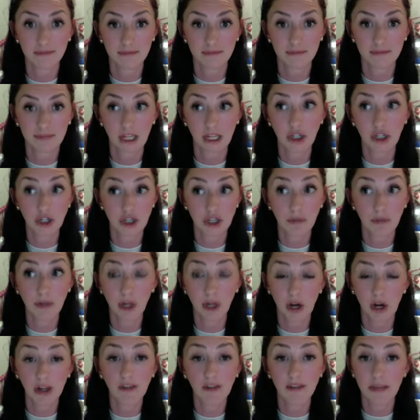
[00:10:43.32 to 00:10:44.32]
It should be
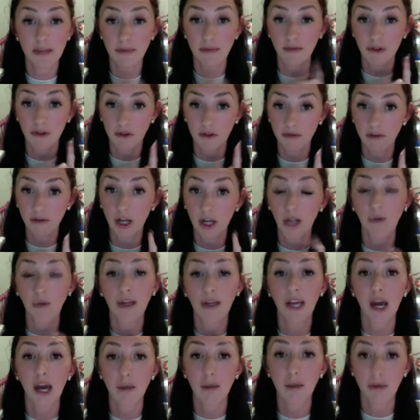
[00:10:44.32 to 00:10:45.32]
all of them if you're
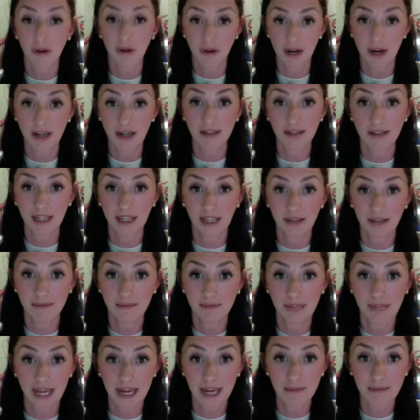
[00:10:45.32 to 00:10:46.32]
following up correctly.
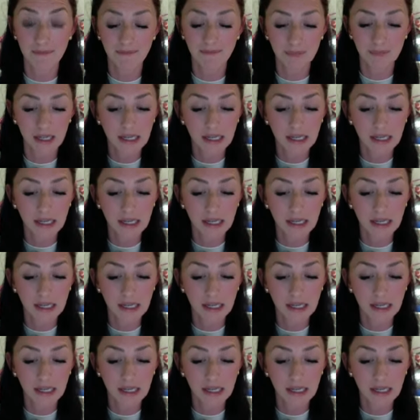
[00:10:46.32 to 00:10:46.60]
Okay.